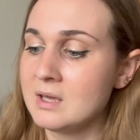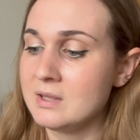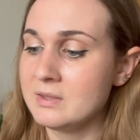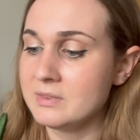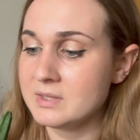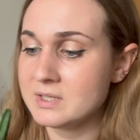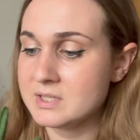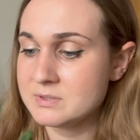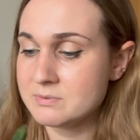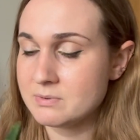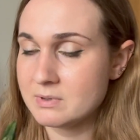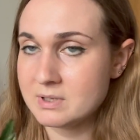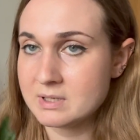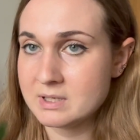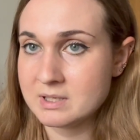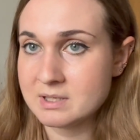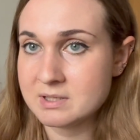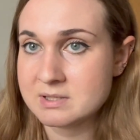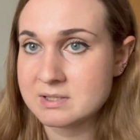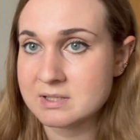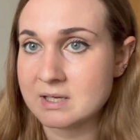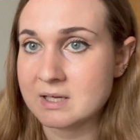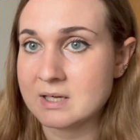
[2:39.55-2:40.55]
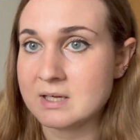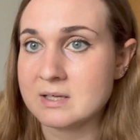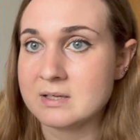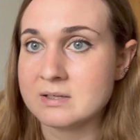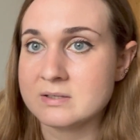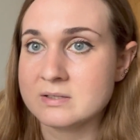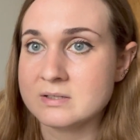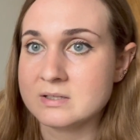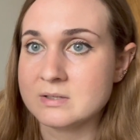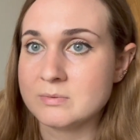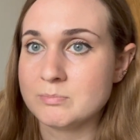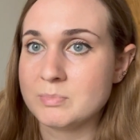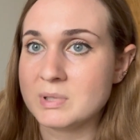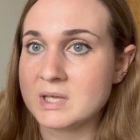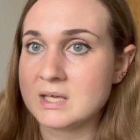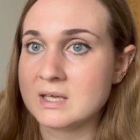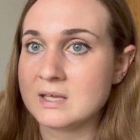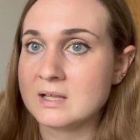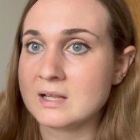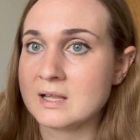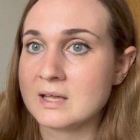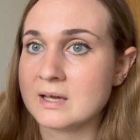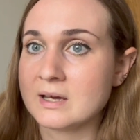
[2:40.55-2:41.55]
This one is a
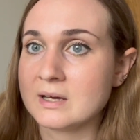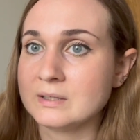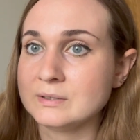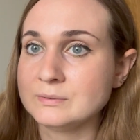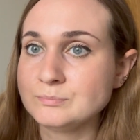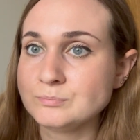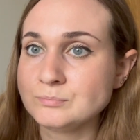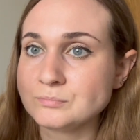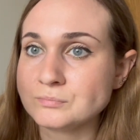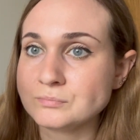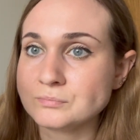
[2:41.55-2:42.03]
Stapelia.